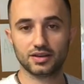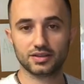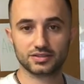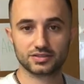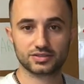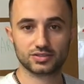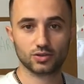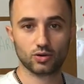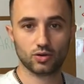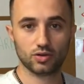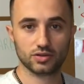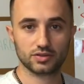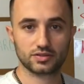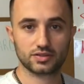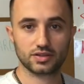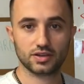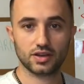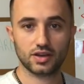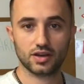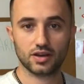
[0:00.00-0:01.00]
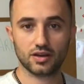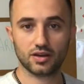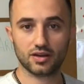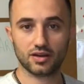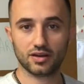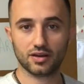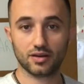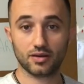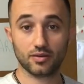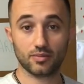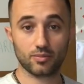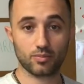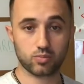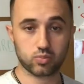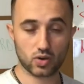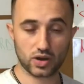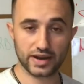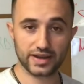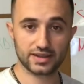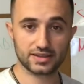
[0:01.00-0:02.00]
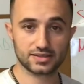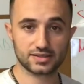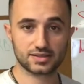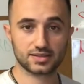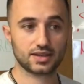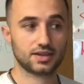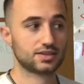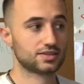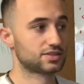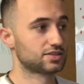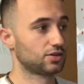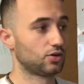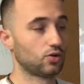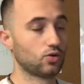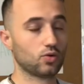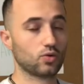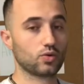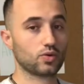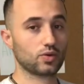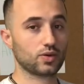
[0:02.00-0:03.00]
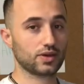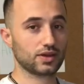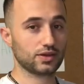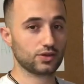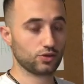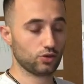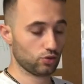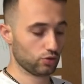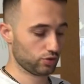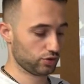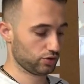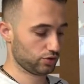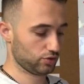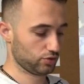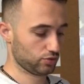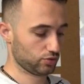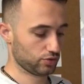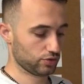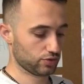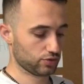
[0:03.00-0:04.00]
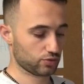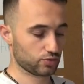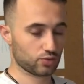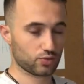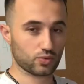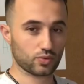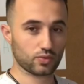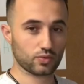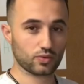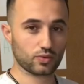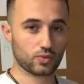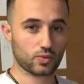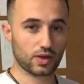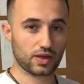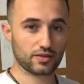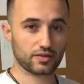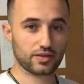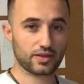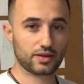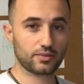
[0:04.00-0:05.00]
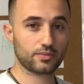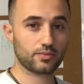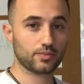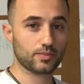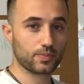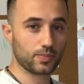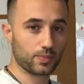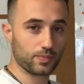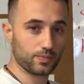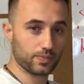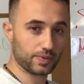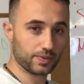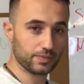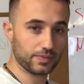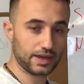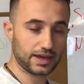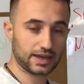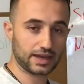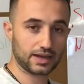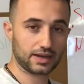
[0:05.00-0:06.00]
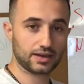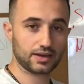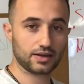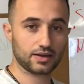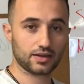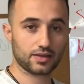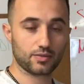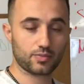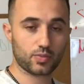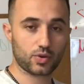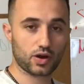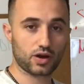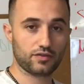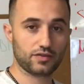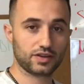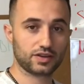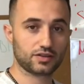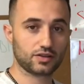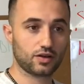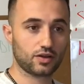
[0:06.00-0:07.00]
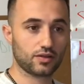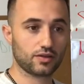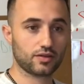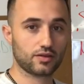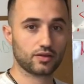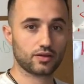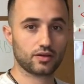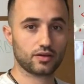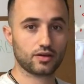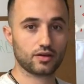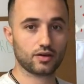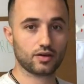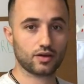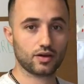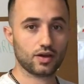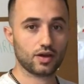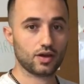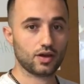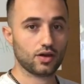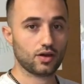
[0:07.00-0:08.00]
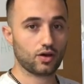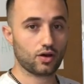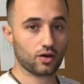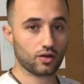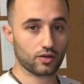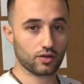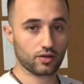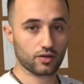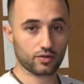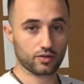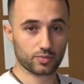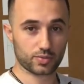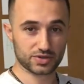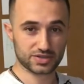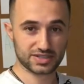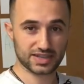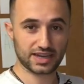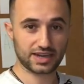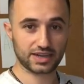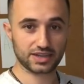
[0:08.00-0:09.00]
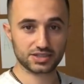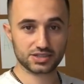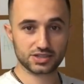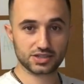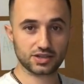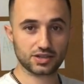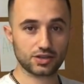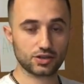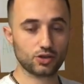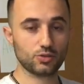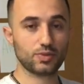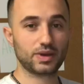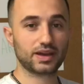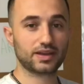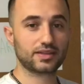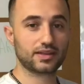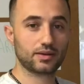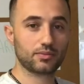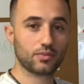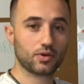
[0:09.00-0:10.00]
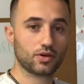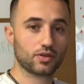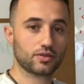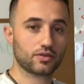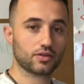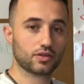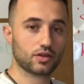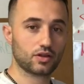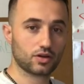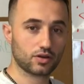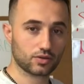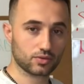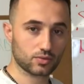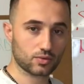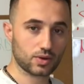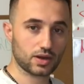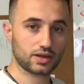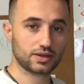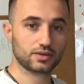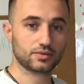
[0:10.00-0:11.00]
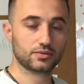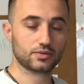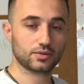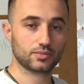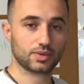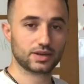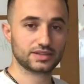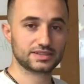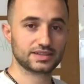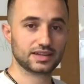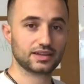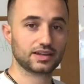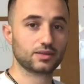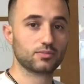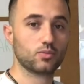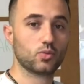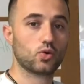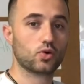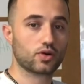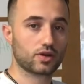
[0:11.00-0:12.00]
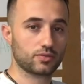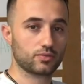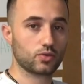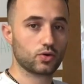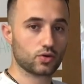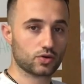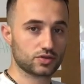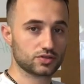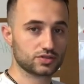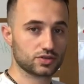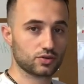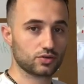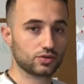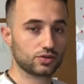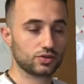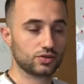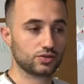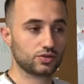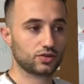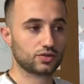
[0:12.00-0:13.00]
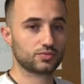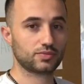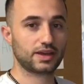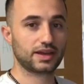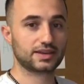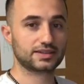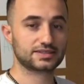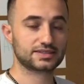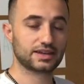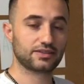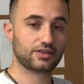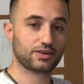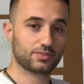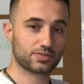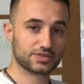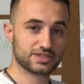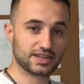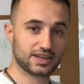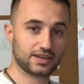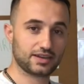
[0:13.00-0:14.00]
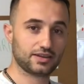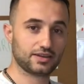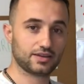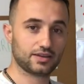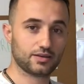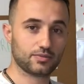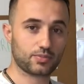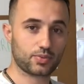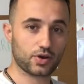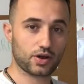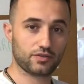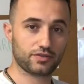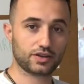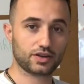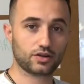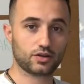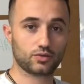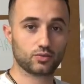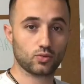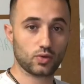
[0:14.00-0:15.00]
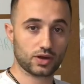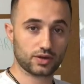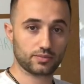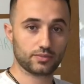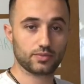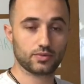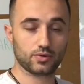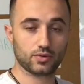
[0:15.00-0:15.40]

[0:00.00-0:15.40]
sold brands. So you rather than making the profit on the percentage, you make them on the long run by selling more and more. So you don't make 70% profit on one